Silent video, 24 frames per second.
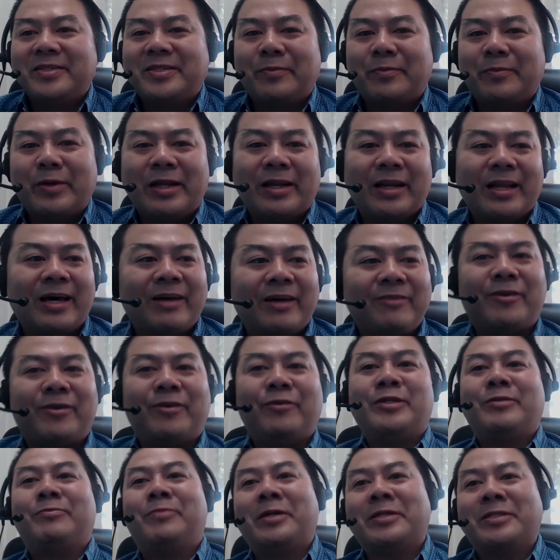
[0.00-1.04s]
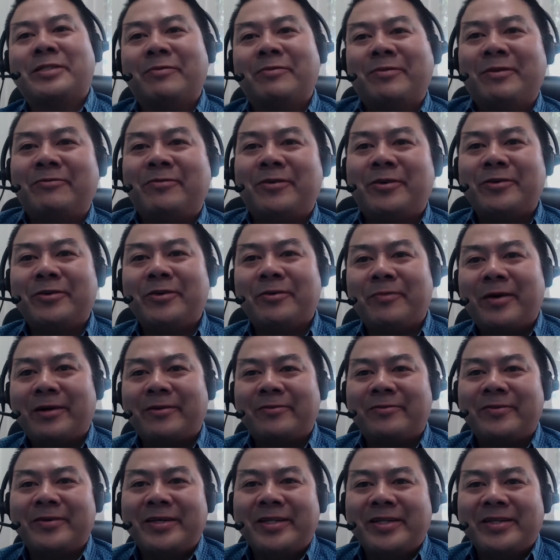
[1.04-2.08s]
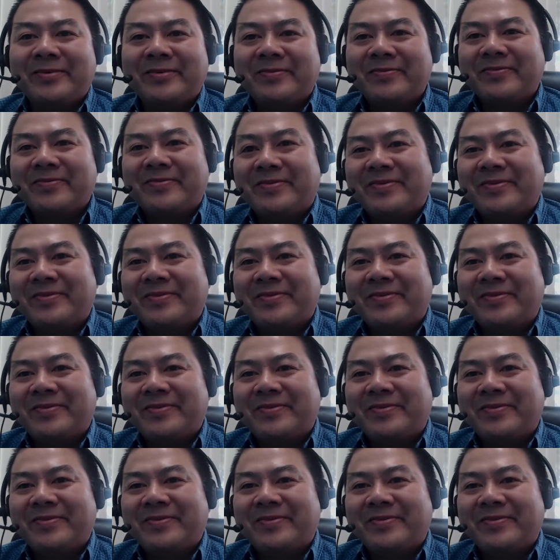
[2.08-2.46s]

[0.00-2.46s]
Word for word: somebody live always picks up the phone no matter what. Yeah.